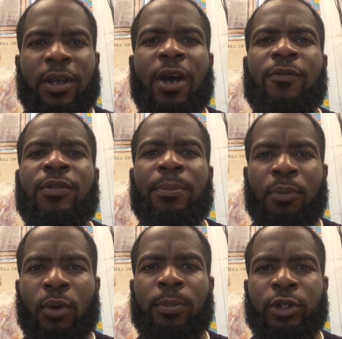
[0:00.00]
of the
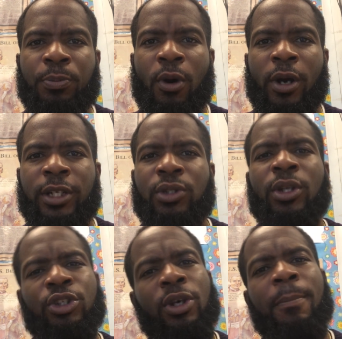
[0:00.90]
Bull Moose Party so
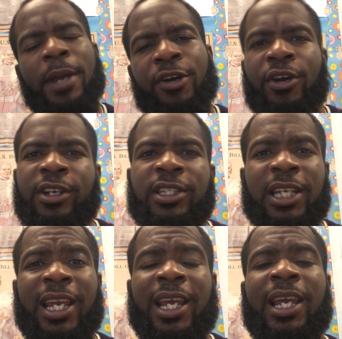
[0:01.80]
that you can better
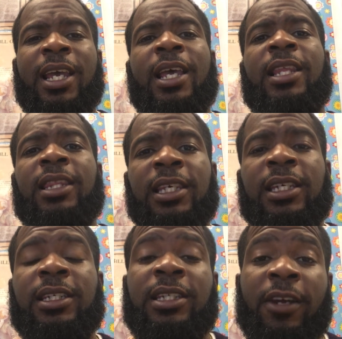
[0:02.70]
understand
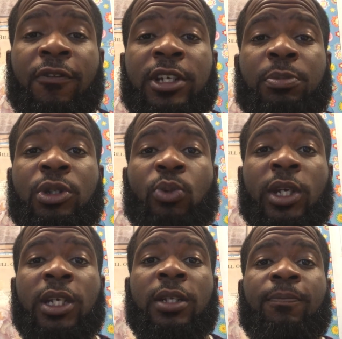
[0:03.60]
the difference
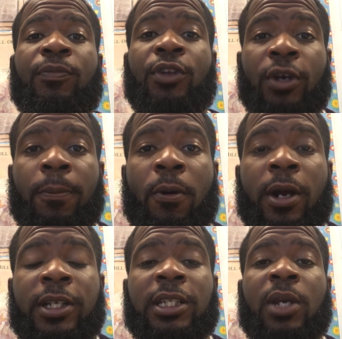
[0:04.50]
between third
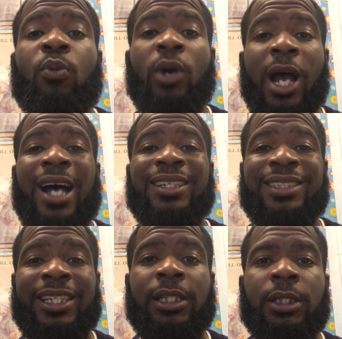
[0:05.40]
parties and what
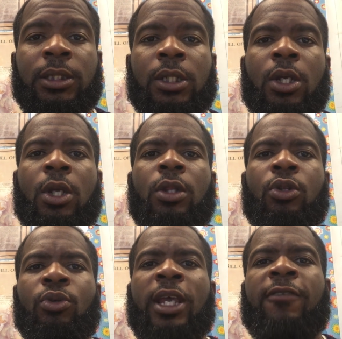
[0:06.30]
ideas
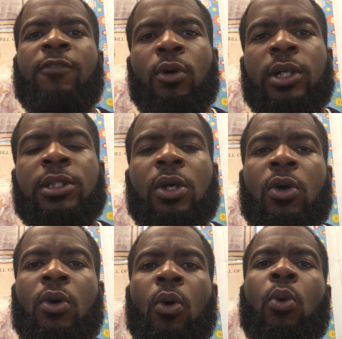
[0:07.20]
do they focus
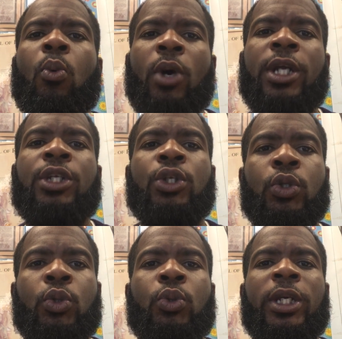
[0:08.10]
on or what
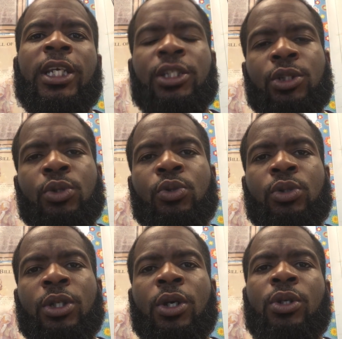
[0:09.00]
new
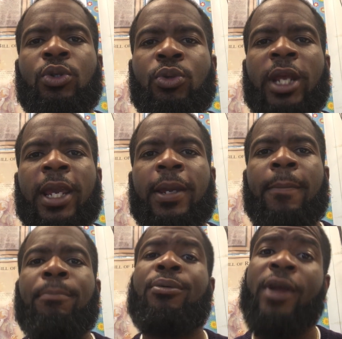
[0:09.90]
issues do they
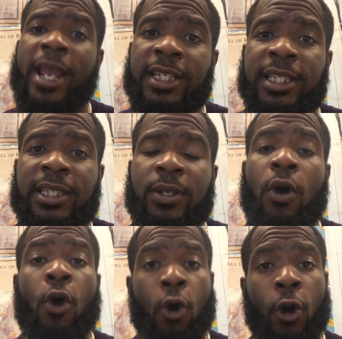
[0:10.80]
press
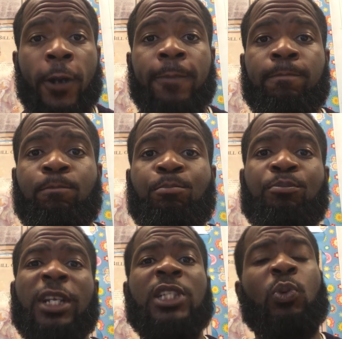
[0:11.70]
on,
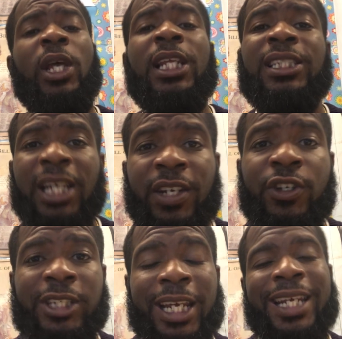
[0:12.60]
as well as
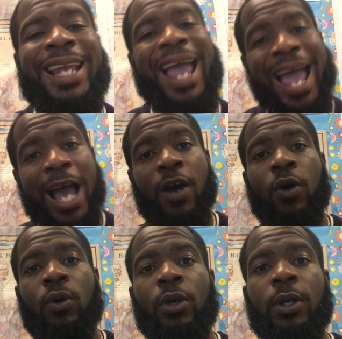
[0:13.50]
understanding how